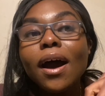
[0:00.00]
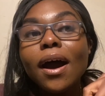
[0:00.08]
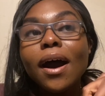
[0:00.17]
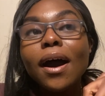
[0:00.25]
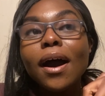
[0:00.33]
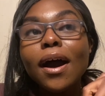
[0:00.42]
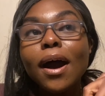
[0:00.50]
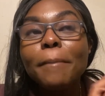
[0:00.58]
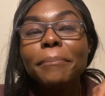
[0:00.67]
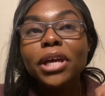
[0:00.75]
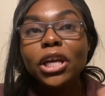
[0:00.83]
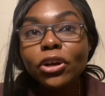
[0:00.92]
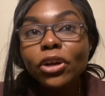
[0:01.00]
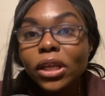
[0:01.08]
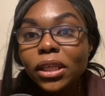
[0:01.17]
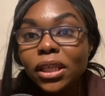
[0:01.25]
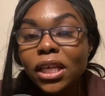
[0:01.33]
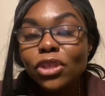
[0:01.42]

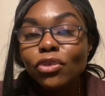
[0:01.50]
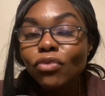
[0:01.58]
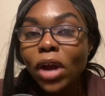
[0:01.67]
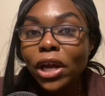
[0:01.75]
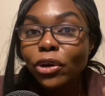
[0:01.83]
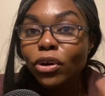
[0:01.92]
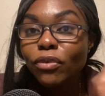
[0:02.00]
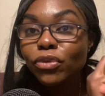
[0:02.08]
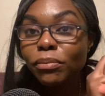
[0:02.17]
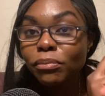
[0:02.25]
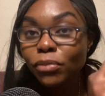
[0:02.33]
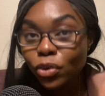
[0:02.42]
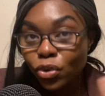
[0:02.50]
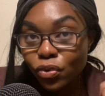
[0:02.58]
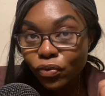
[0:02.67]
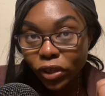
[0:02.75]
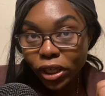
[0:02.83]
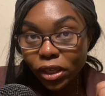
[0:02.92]
Apparently, the writer of the
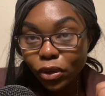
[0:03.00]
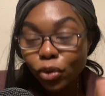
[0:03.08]
movie,